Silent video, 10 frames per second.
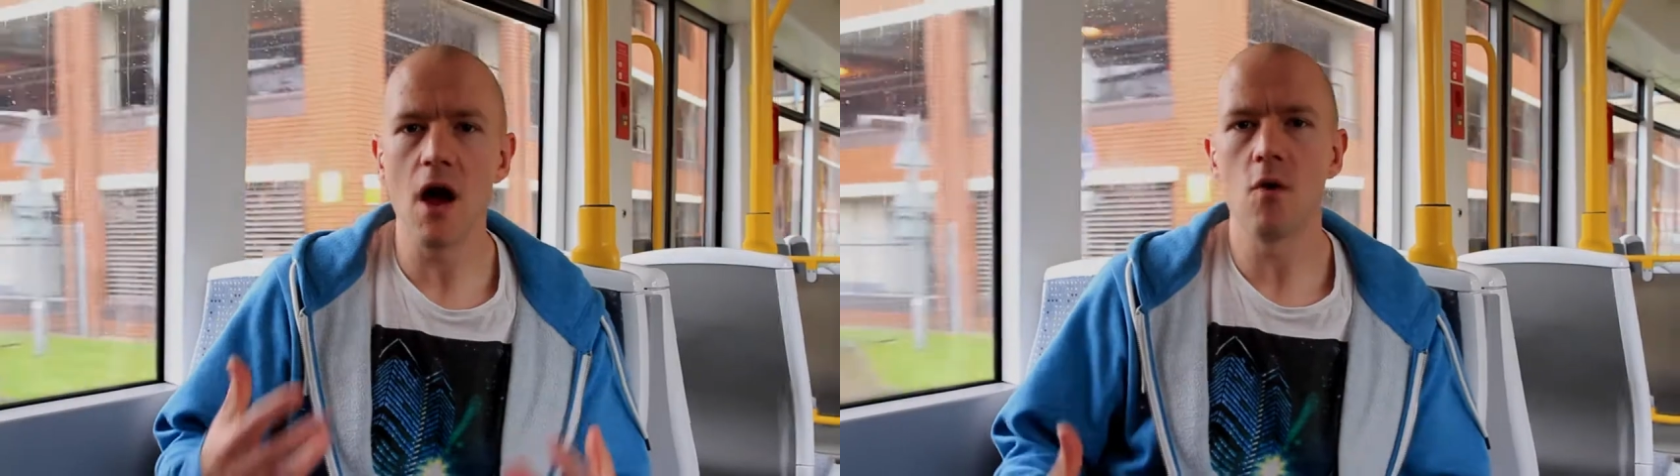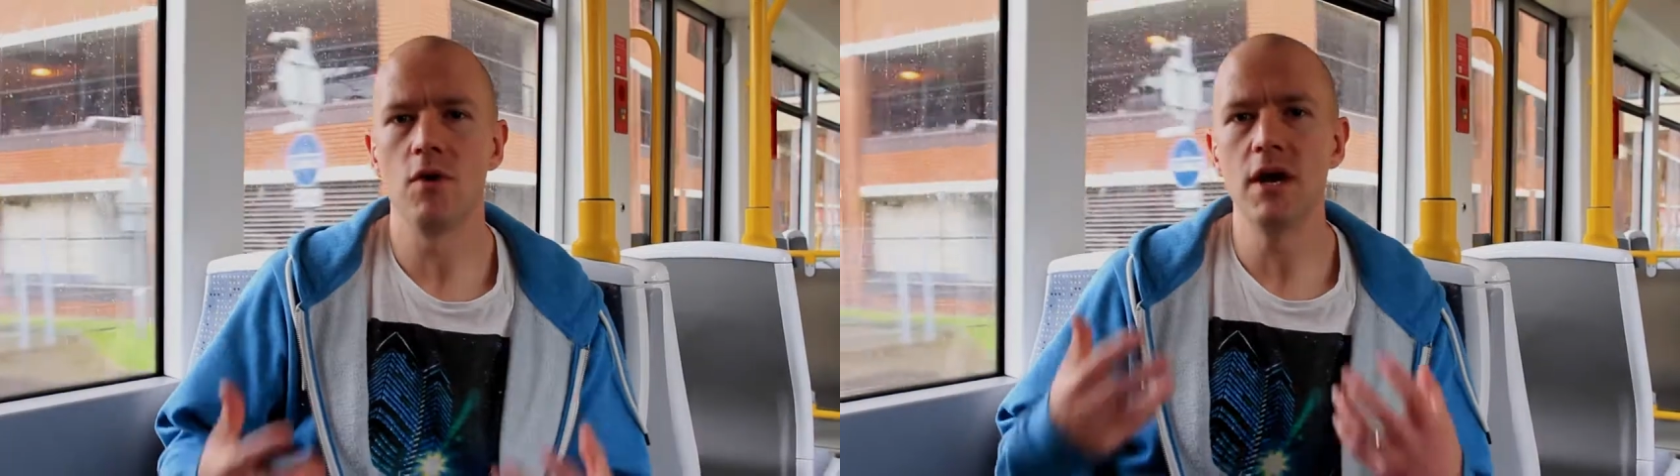
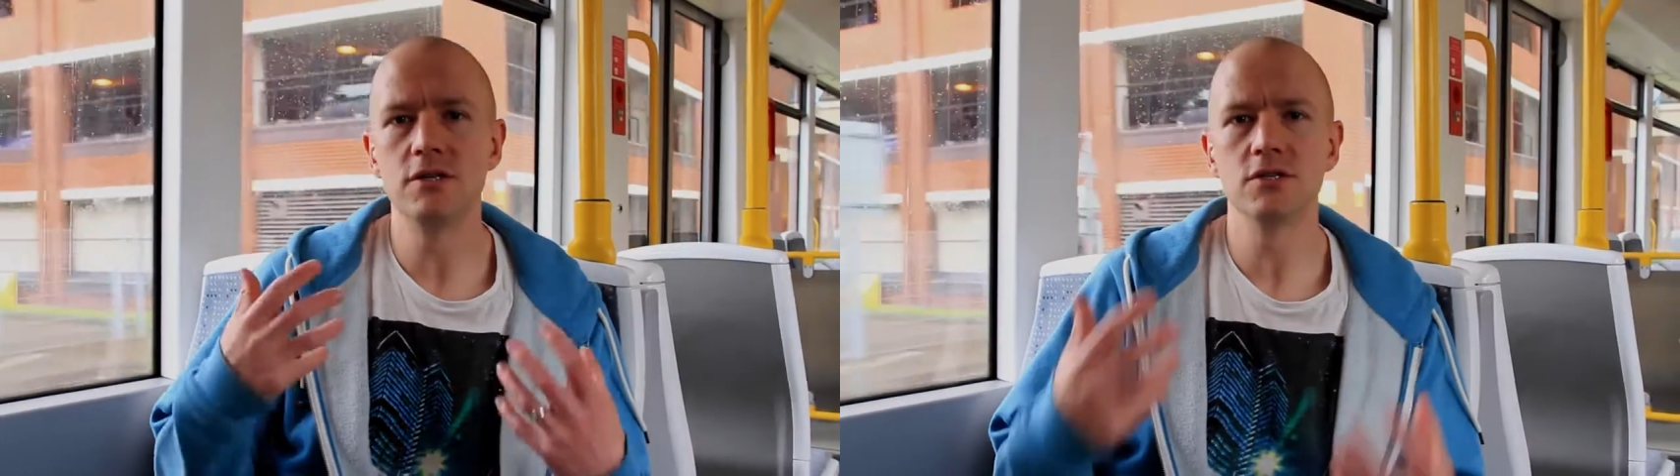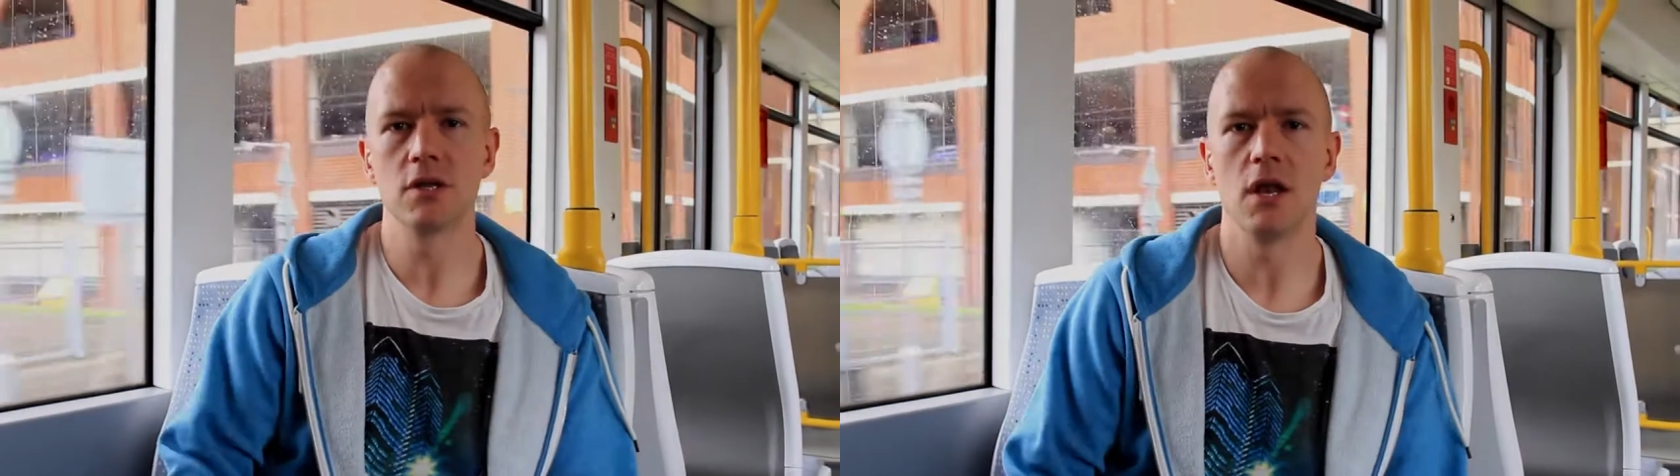
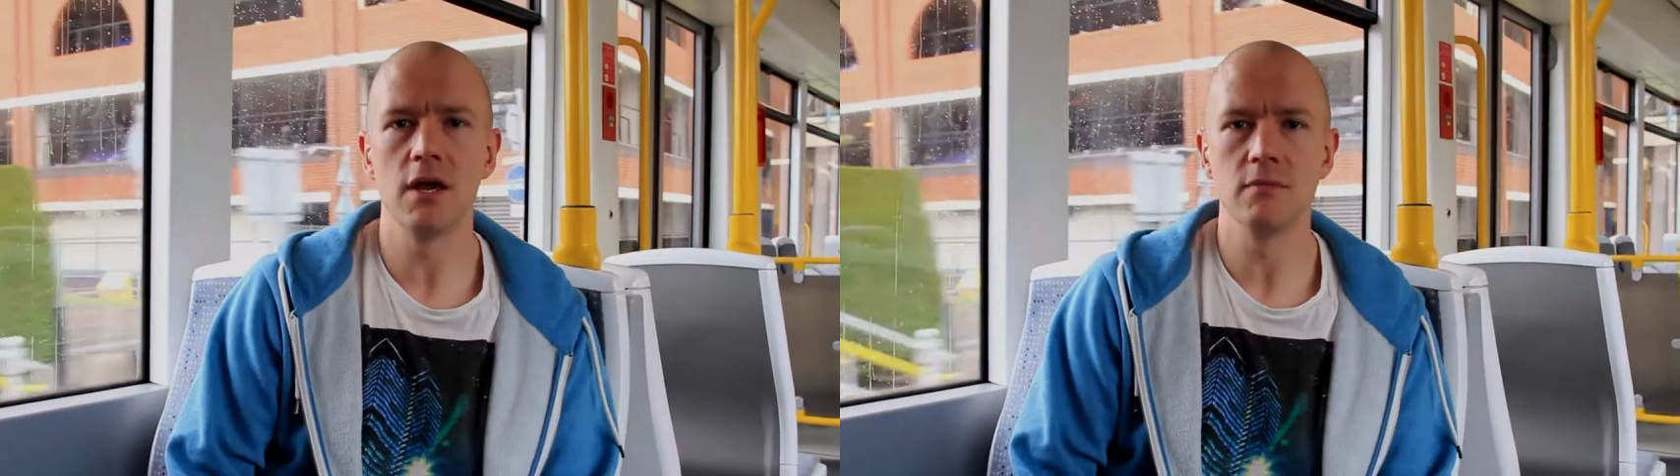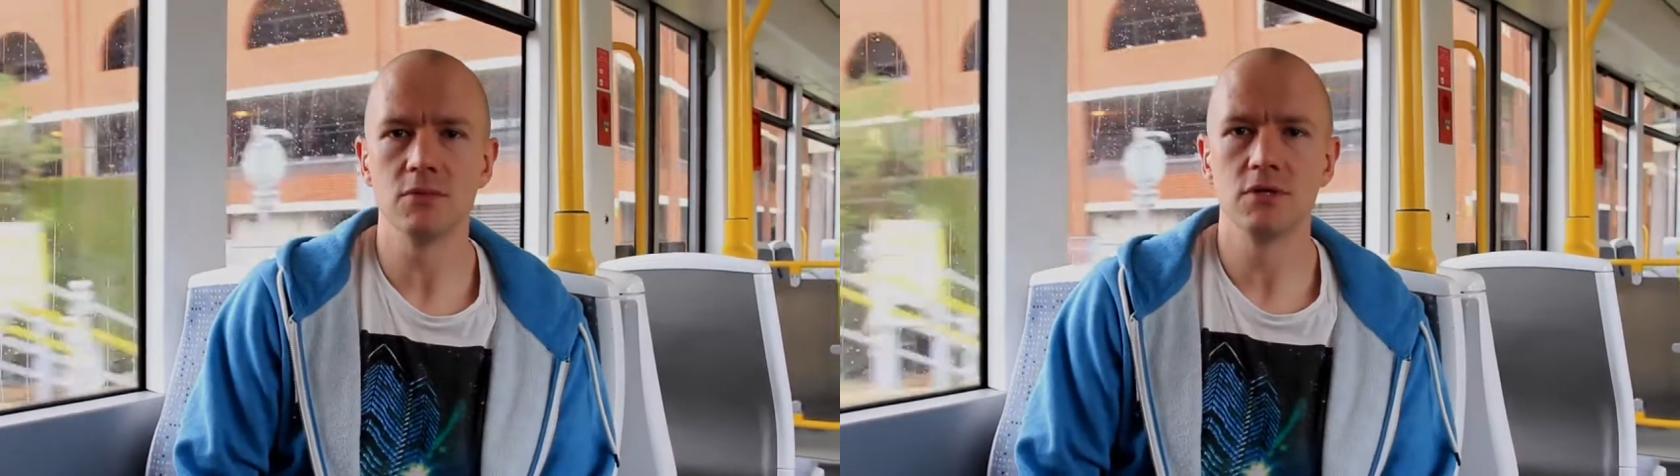outrageous
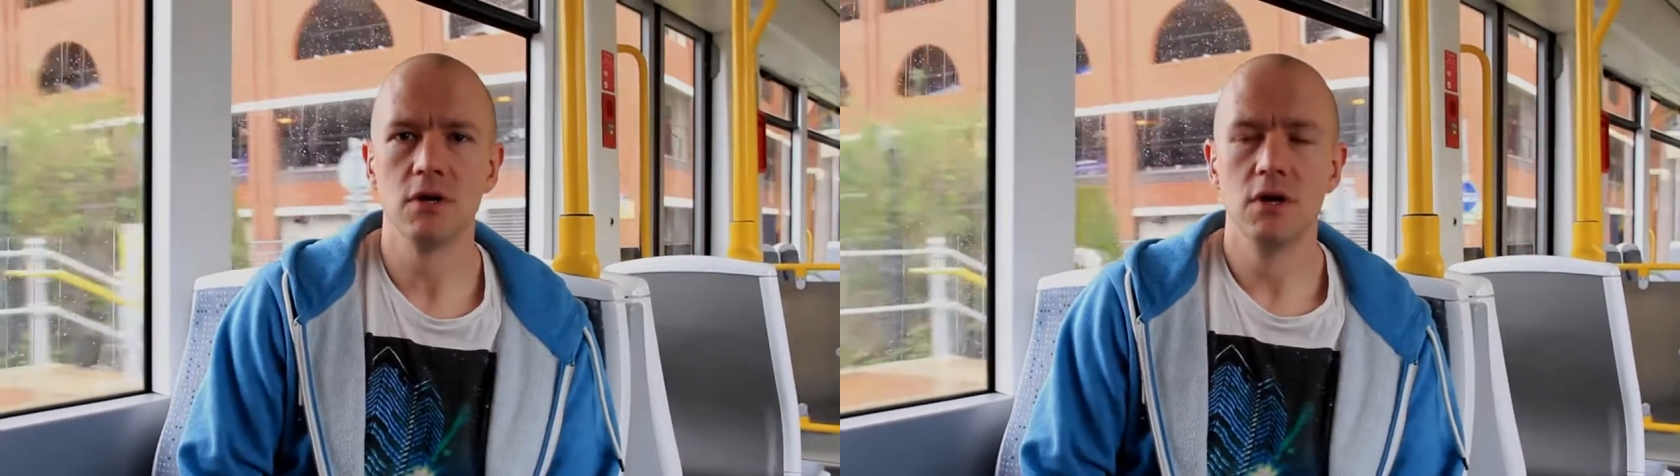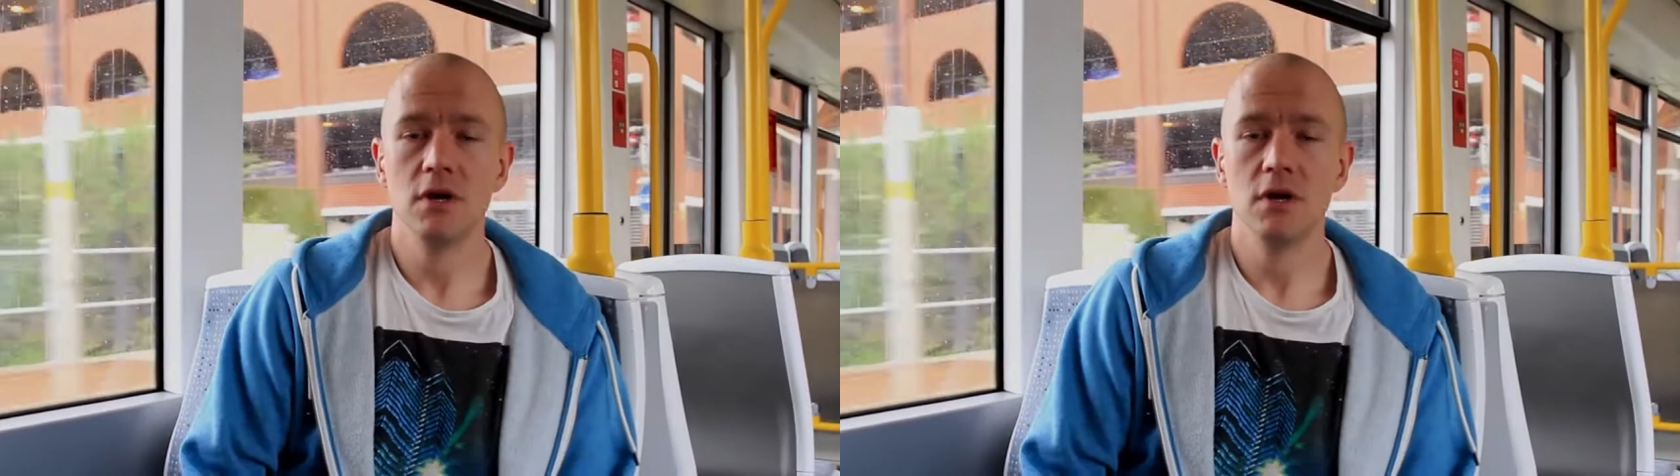claims.